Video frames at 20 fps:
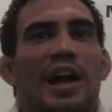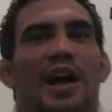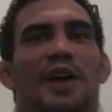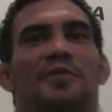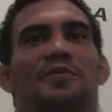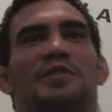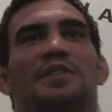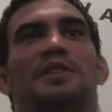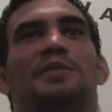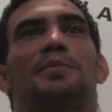I
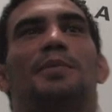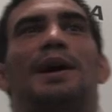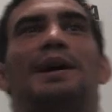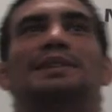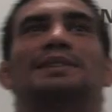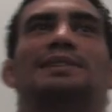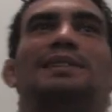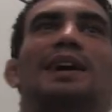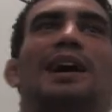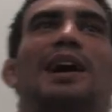think my
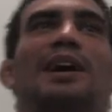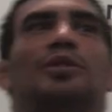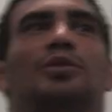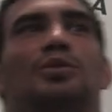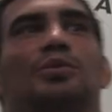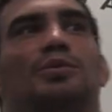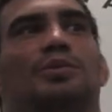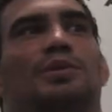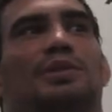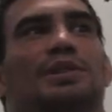
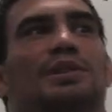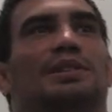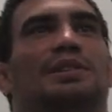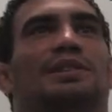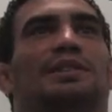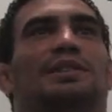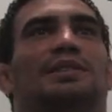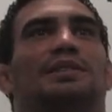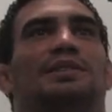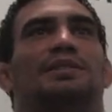style
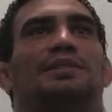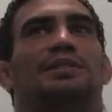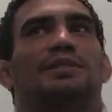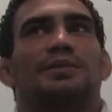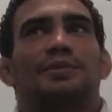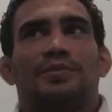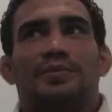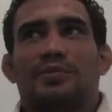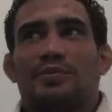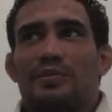is,
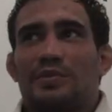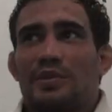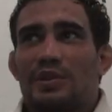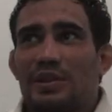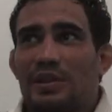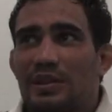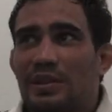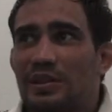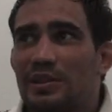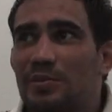
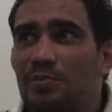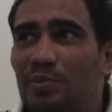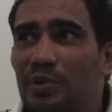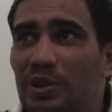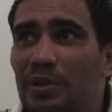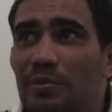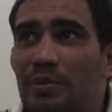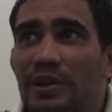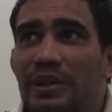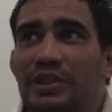is
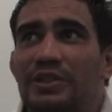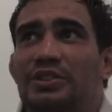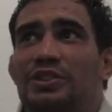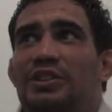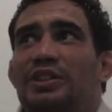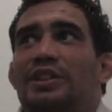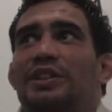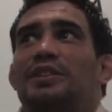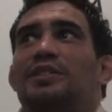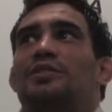pretty much
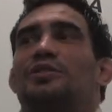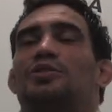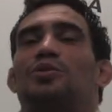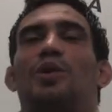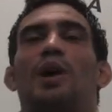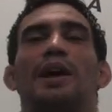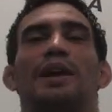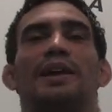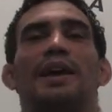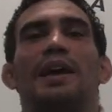
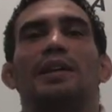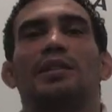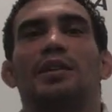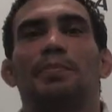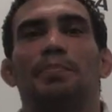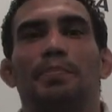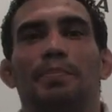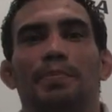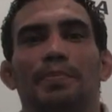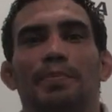try get the
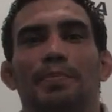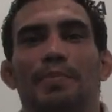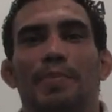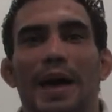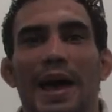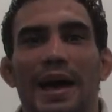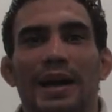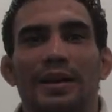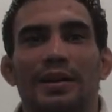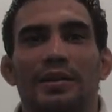
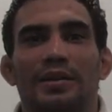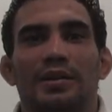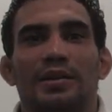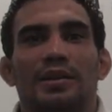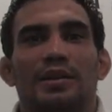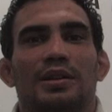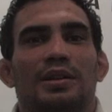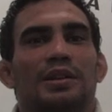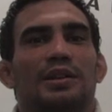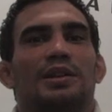back,
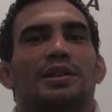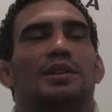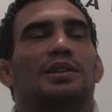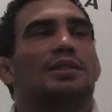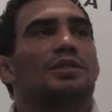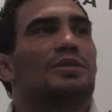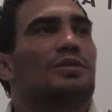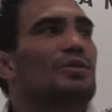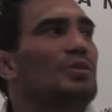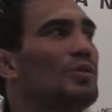
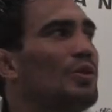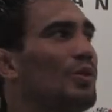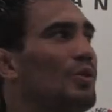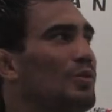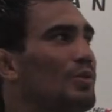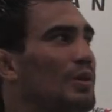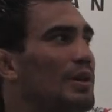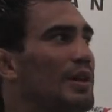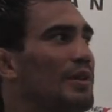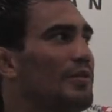you know,
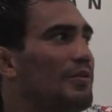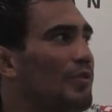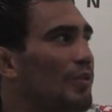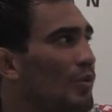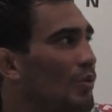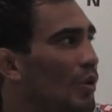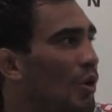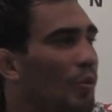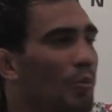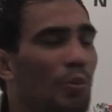
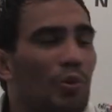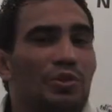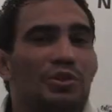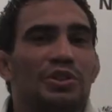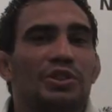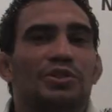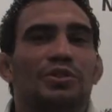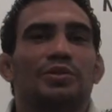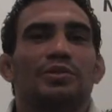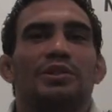from all
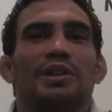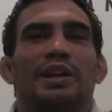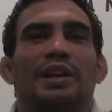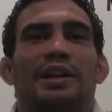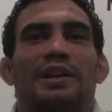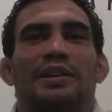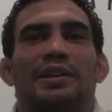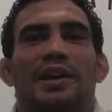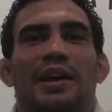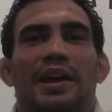positions that
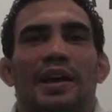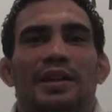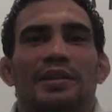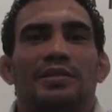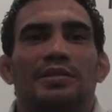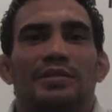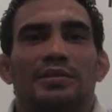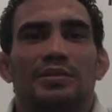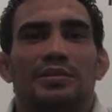I can.